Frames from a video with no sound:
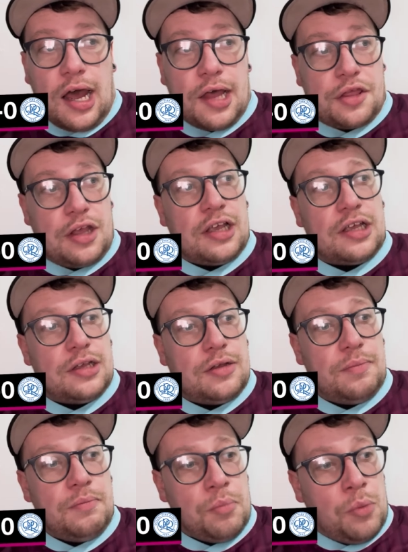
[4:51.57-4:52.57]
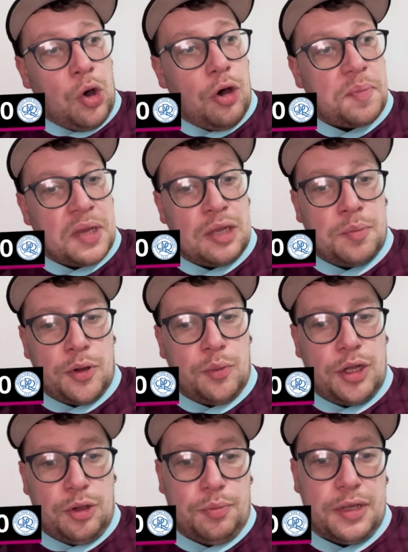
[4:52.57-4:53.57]
I think more people
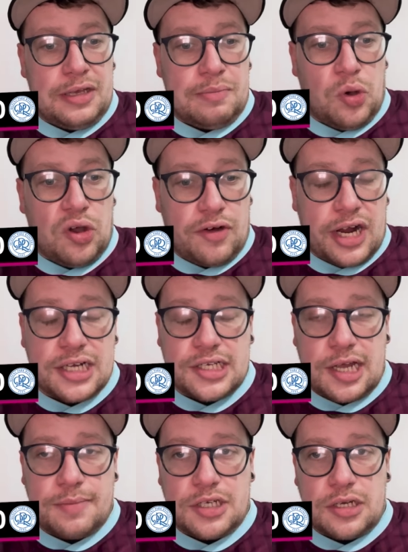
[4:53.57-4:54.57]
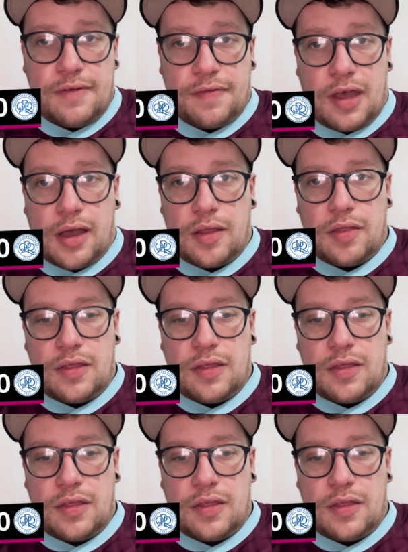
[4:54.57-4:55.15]
will be more accepting of that